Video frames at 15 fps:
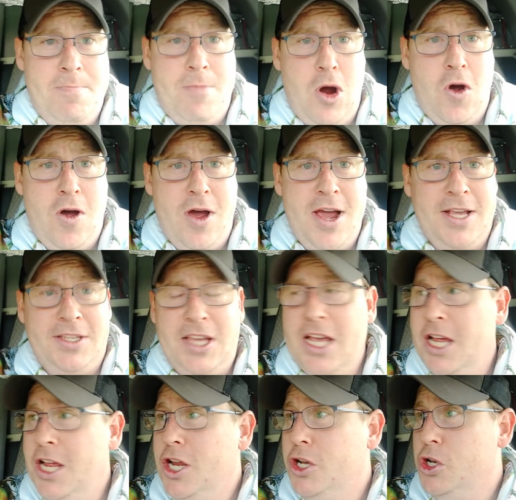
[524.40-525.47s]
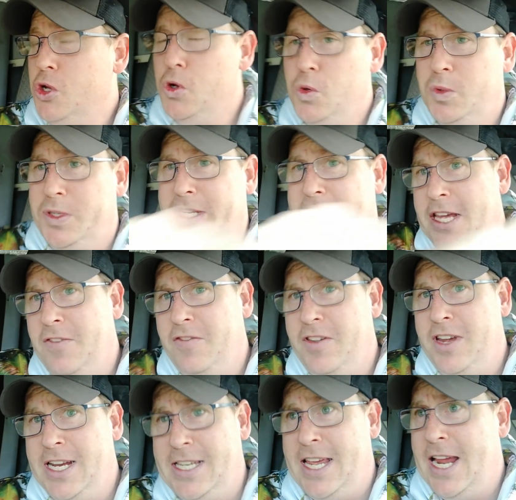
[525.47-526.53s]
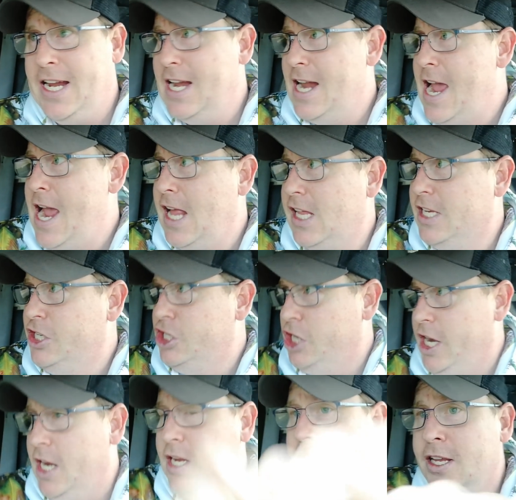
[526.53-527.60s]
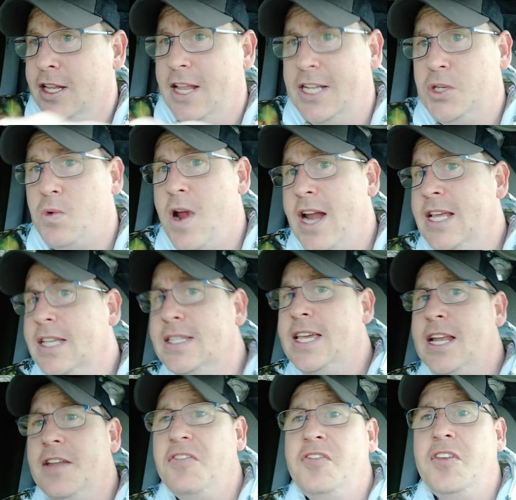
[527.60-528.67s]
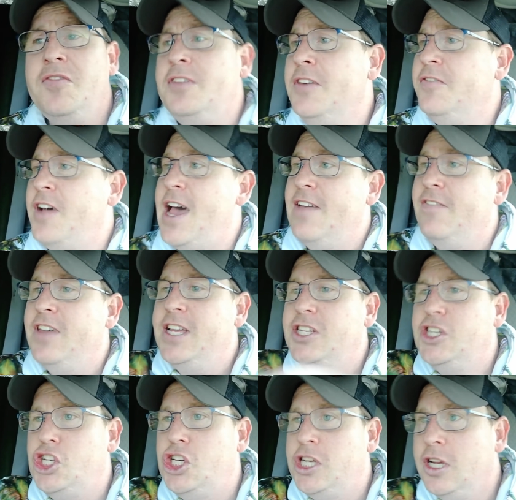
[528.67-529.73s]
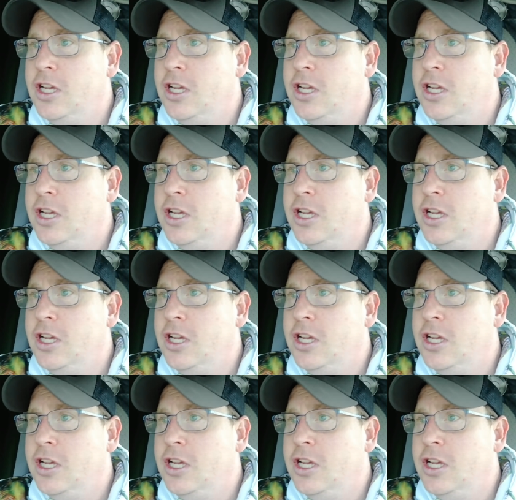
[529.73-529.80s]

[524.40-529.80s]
boys. New TV technology. That's right, he's getting a 55-incher